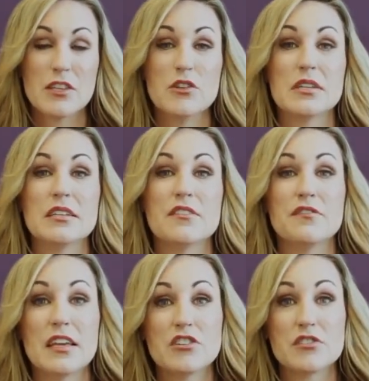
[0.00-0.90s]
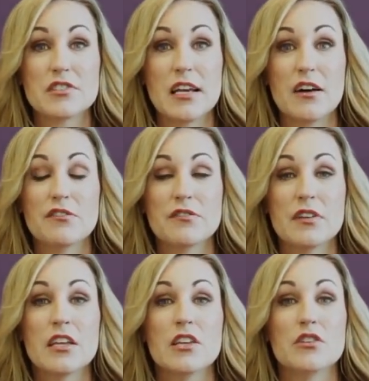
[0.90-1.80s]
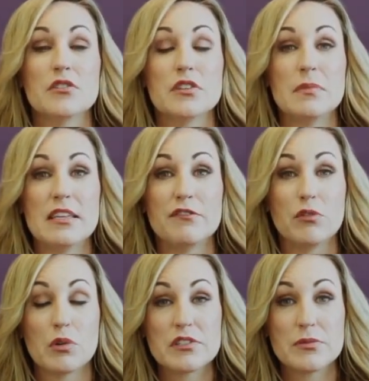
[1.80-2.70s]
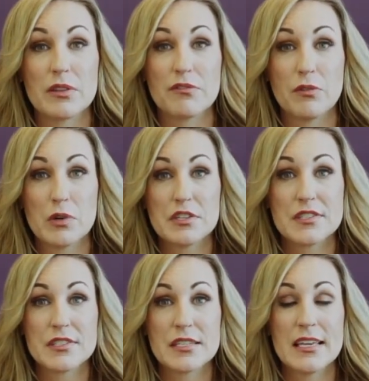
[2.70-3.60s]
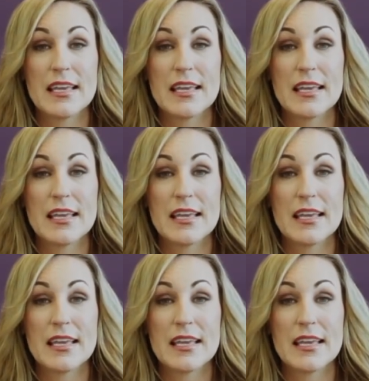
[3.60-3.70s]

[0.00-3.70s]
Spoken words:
You can defend yourself, you can meet force with force,